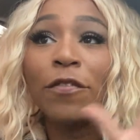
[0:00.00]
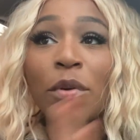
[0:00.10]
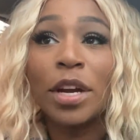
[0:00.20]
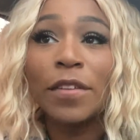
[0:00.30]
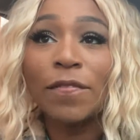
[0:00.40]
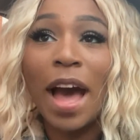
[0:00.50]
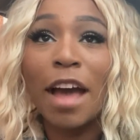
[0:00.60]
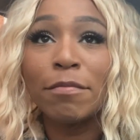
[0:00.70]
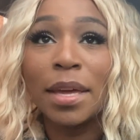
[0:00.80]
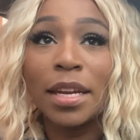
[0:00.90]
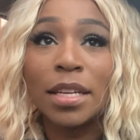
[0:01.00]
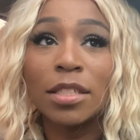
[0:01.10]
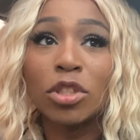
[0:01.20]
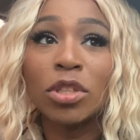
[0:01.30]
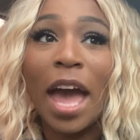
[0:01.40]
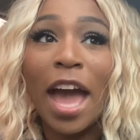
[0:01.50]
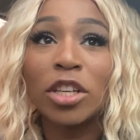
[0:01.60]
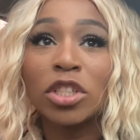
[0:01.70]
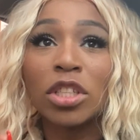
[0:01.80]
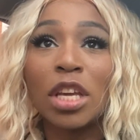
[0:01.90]
45 minutes to
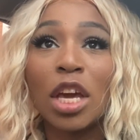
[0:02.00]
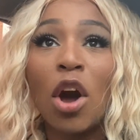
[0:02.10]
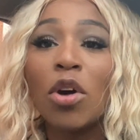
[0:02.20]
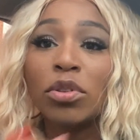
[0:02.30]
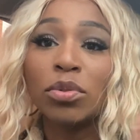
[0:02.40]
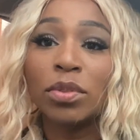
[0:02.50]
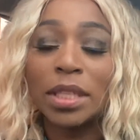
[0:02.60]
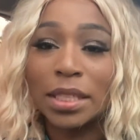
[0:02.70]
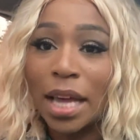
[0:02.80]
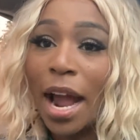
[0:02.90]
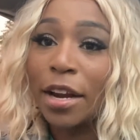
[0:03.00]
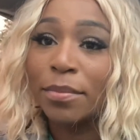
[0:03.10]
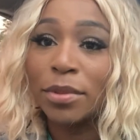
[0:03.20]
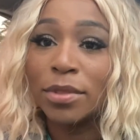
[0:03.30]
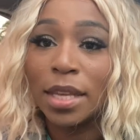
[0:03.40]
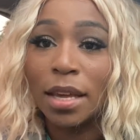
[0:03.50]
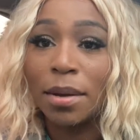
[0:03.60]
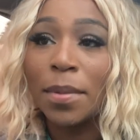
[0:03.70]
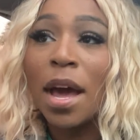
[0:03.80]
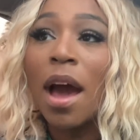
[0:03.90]
actually go through the entire
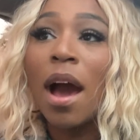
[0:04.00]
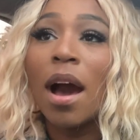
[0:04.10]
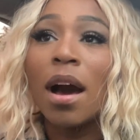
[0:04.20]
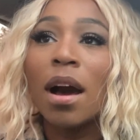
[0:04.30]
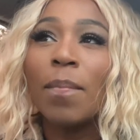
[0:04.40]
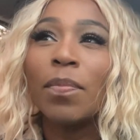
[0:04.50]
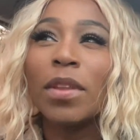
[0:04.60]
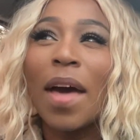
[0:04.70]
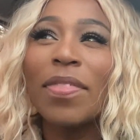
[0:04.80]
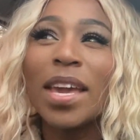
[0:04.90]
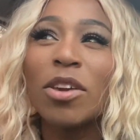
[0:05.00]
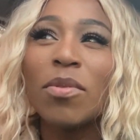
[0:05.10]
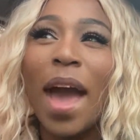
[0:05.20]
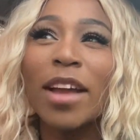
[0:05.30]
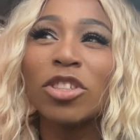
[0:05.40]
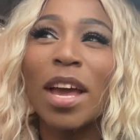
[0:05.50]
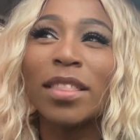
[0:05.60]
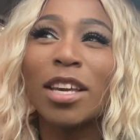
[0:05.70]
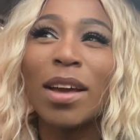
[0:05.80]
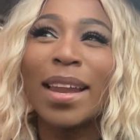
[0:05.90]
museum um i think you actually i
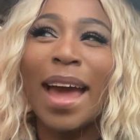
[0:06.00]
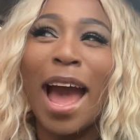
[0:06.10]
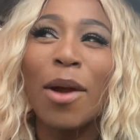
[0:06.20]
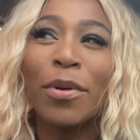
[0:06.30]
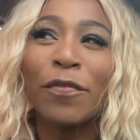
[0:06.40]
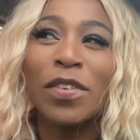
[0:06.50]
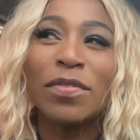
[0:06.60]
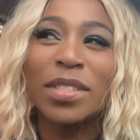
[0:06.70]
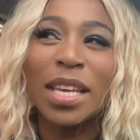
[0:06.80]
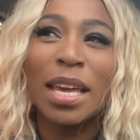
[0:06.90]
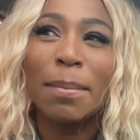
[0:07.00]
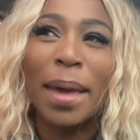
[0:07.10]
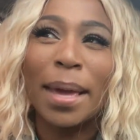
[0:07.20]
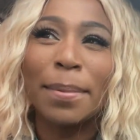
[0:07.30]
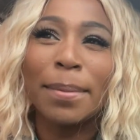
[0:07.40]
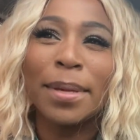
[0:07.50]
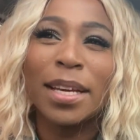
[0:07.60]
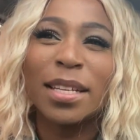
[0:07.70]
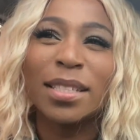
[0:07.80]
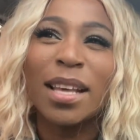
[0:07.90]
think got an hour and 15 maybe
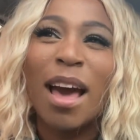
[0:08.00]
because